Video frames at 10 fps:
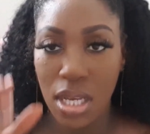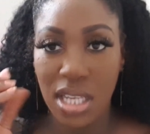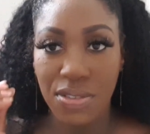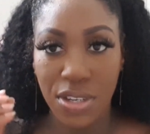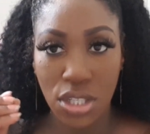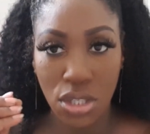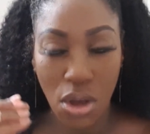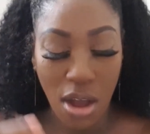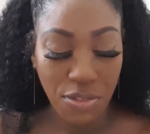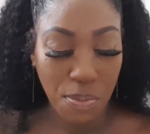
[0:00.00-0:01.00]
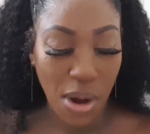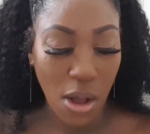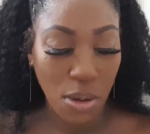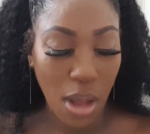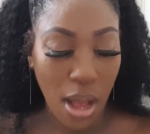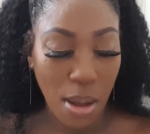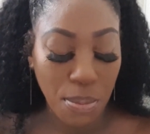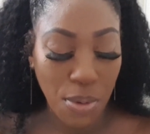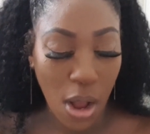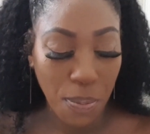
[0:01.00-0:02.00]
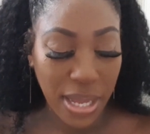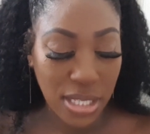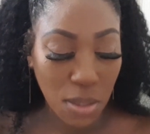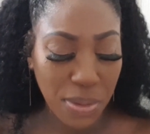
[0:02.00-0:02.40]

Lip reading: It's a very soft brow pencil,